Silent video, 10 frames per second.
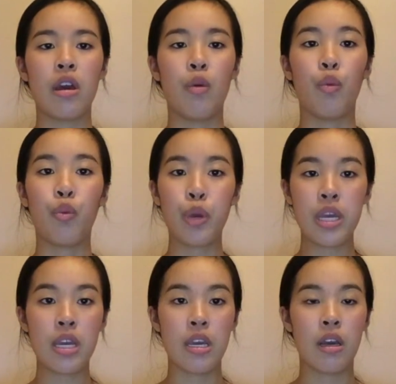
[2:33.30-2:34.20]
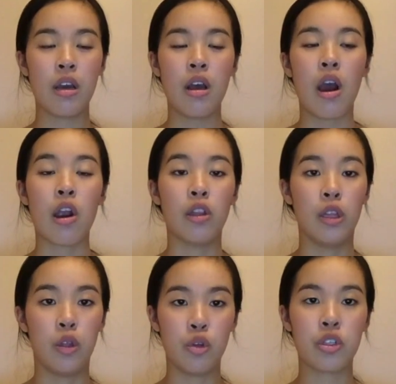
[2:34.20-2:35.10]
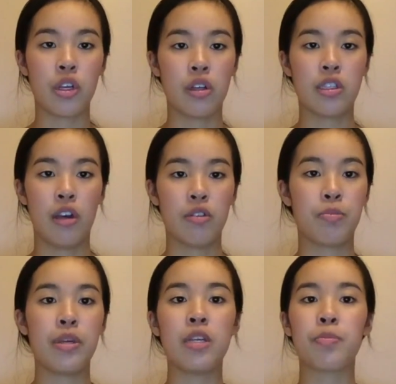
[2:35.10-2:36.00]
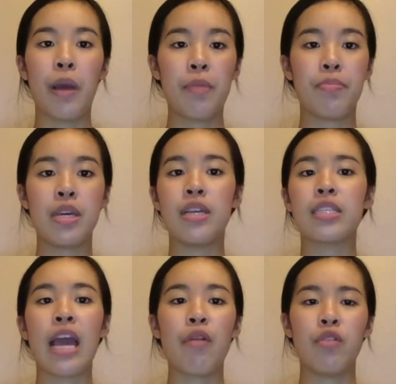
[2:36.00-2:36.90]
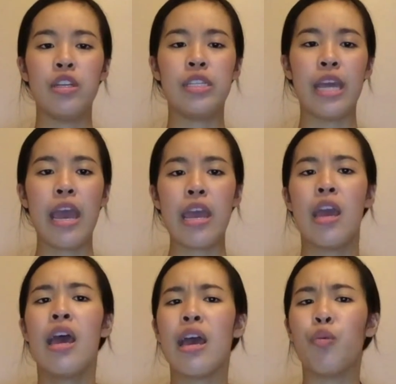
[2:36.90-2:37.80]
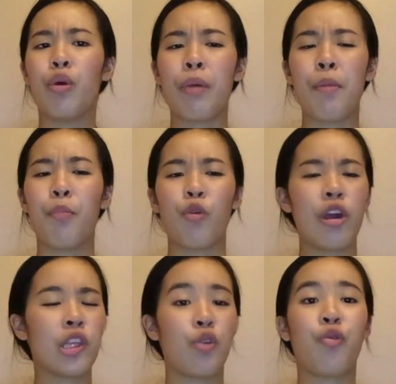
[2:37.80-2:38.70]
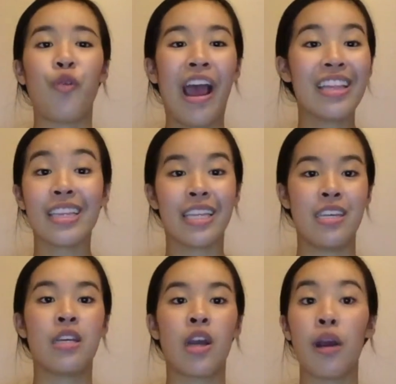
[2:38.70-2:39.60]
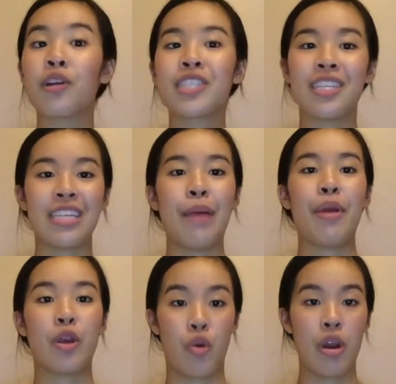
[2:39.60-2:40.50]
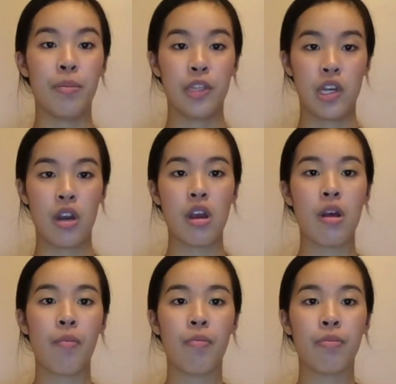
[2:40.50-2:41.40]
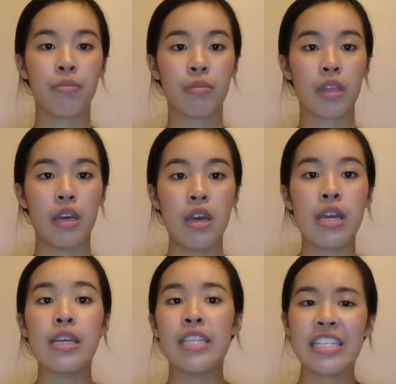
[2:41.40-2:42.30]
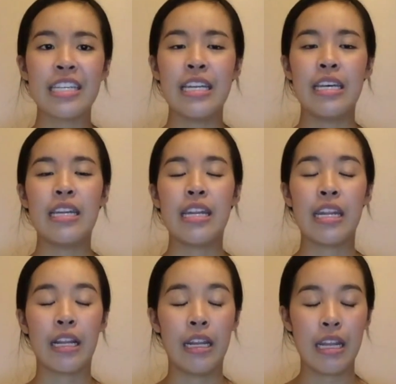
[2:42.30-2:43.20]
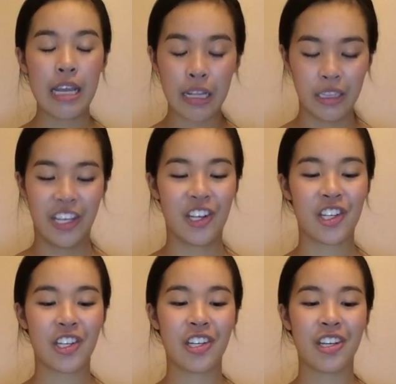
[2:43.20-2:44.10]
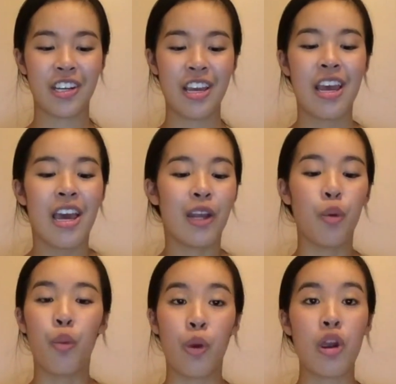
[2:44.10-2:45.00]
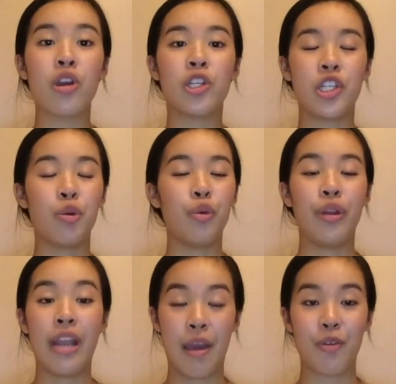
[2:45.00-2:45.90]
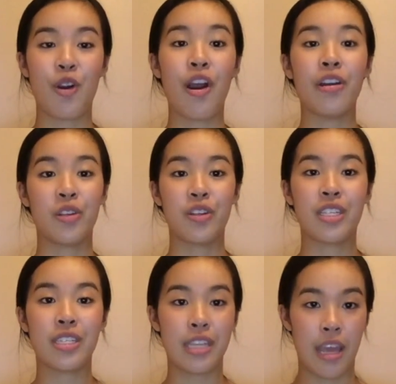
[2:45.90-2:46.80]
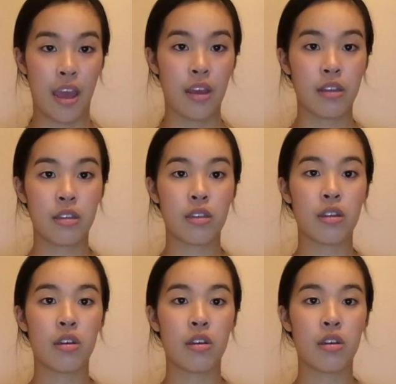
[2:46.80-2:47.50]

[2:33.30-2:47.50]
And we are losing ourselves piece by piece every day. And when my brother finally curses at my grandmother, he does it in English, in a word she will never understand.